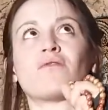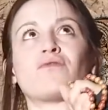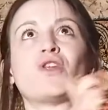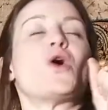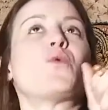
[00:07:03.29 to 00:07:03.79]

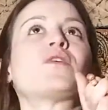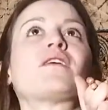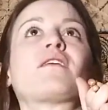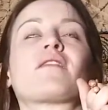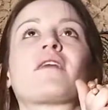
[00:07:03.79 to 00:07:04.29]

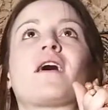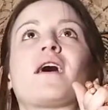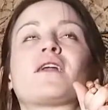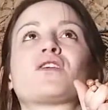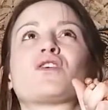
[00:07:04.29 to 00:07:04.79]
knowing
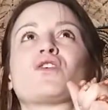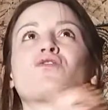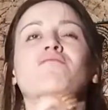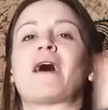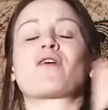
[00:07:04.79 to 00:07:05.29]
that
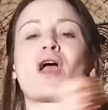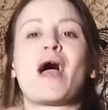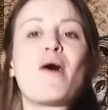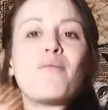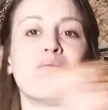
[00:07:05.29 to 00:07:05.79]
no matter
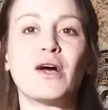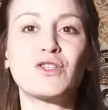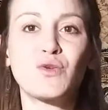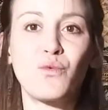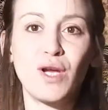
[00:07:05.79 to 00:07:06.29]
how
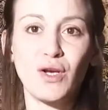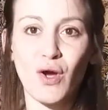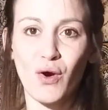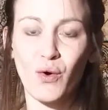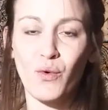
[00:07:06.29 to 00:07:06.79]
much we
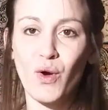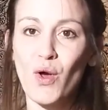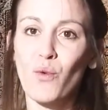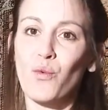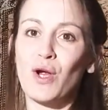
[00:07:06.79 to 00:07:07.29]
know,
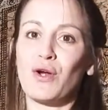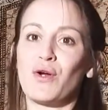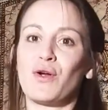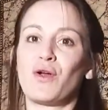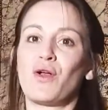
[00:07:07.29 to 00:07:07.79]

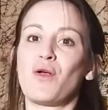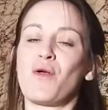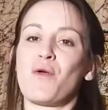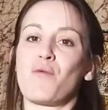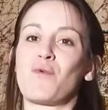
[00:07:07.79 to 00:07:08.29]

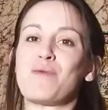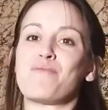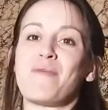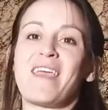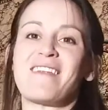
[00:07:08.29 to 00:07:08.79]
we
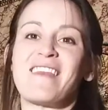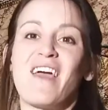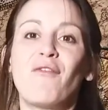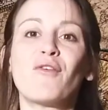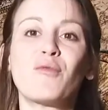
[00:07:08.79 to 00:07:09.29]
may
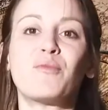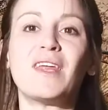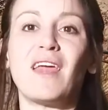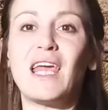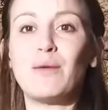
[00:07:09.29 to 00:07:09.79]
never
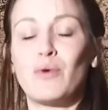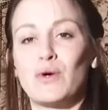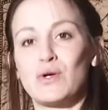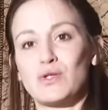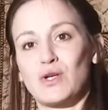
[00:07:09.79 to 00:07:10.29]
be
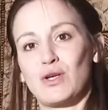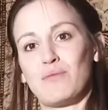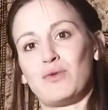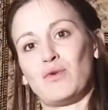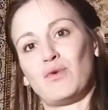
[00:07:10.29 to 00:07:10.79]
able to
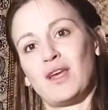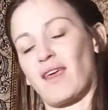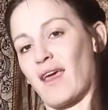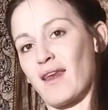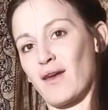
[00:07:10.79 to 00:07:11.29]

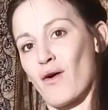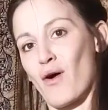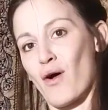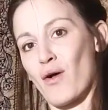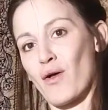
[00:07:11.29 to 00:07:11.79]
communicate it
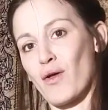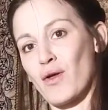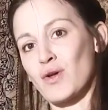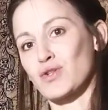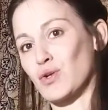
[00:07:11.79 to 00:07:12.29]

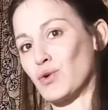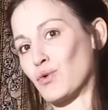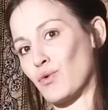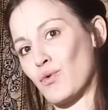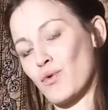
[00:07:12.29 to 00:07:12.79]
all
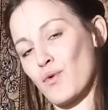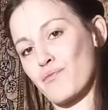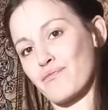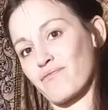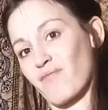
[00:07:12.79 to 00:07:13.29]

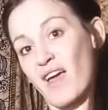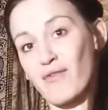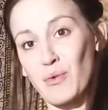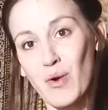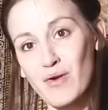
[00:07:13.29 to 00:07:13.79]
to
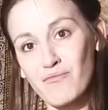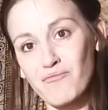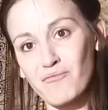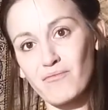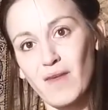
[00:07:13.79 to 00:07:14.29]

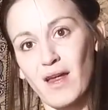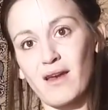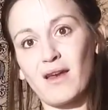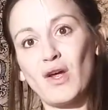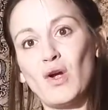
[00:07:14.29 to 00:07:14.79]
everyone.
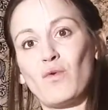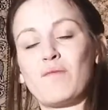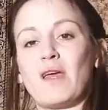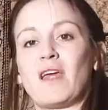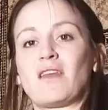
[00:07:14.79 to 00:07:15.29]
And we
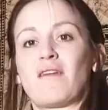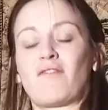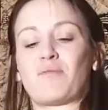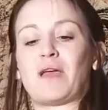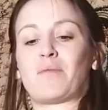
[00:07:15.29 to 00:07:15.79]
may
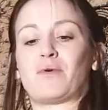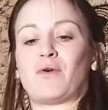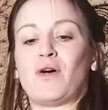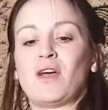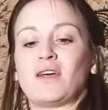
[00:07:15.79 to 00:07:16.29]
never be
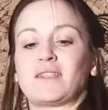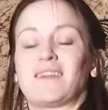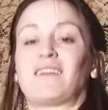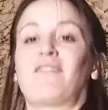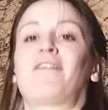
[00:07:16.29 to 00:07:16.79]
able
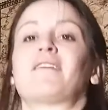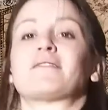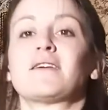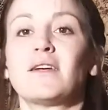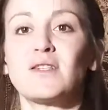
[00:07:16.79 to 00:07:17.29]
to give it
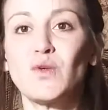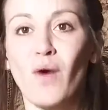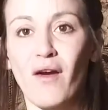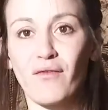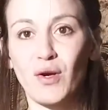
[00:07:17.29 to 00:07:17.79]
to
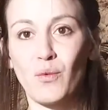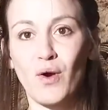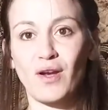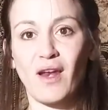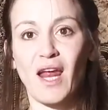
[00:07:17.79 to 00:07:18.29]

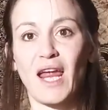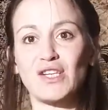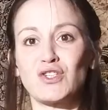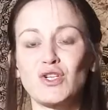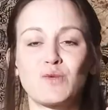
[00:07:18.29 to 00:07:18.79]
everyone.
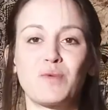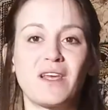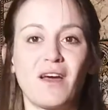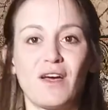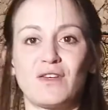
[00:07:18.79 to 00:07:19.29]
And just
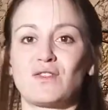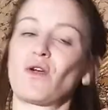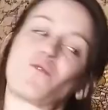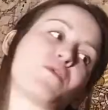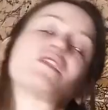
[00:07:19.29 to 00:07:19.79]
because
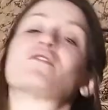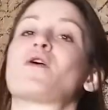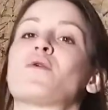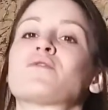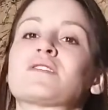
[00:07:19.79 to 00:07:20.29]
we
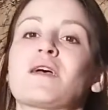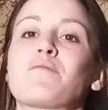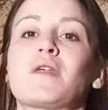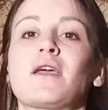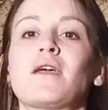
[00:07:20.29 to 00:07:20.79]
know
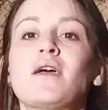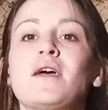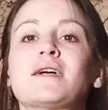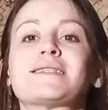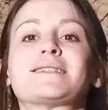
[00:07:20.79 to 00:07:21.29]

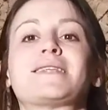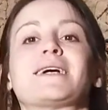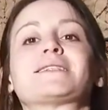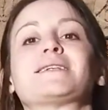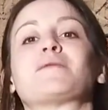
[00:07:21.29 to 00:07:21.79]
something
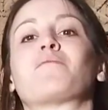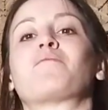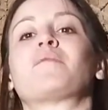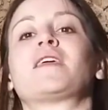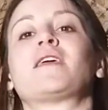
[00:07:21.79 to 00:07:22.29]

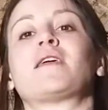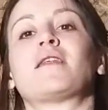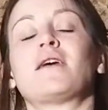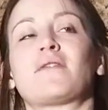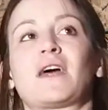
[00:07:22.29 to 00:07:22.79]
doesn't
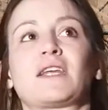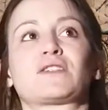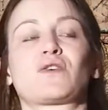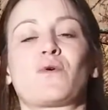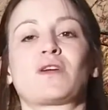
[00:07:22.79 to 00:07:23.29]
mean that
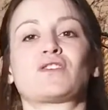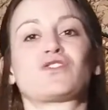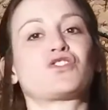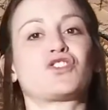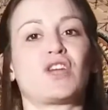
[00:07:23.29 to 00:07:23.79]
it's going
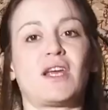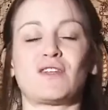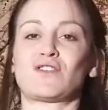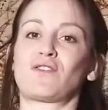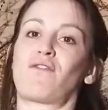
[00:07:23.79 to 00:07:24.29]
to
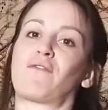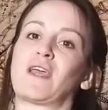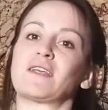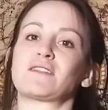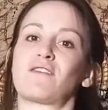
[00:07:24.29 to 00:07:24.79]
change the
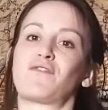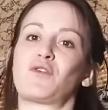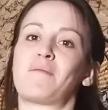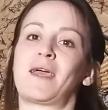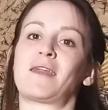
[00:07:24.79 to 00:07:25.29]
face of
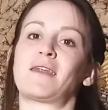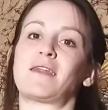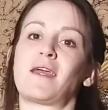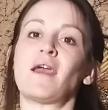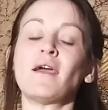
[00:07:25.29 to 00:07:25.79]

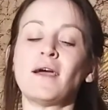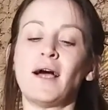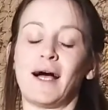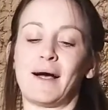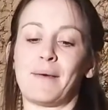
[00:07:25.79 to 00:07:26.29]
humanity.
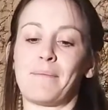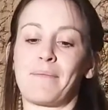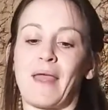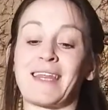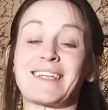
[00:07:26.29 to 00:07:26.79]

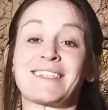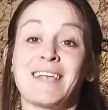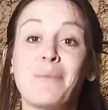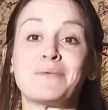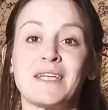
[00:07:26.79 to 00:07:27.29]
And
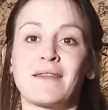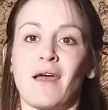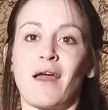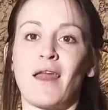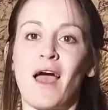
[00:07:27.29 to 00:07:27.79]
accepting
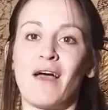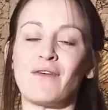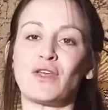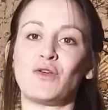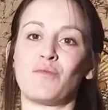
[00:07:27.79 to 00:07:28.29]
that, and
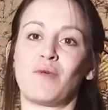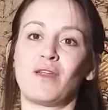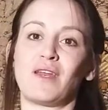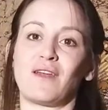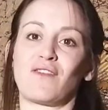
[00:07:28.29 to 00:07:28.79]
having
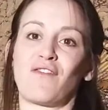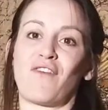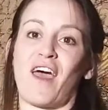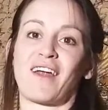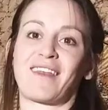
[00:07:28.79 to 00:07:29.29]
humility in the
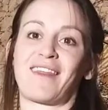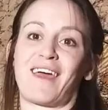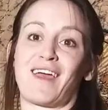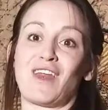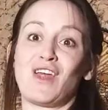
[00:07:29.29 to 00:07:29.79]
fact
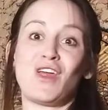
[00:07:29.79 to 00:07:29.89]
that